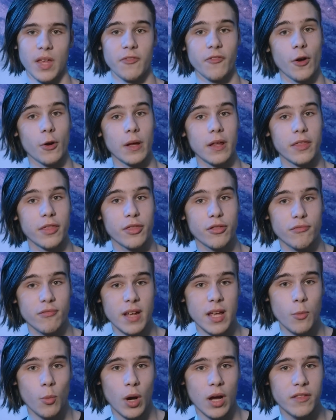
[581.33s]
If only
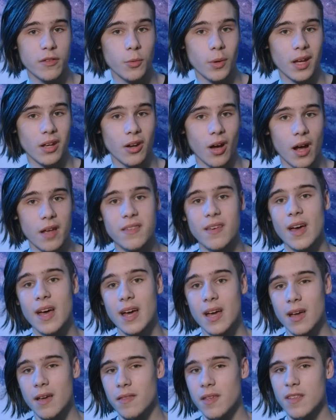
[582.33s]
three were to ignite,
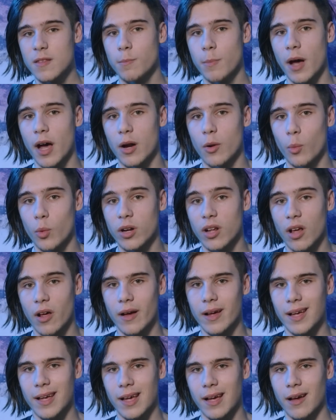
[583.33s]
this burn would
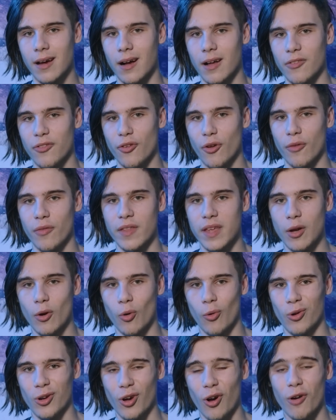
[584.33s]
likely last on the
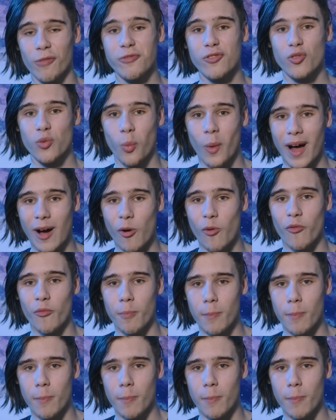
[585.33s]
order of 12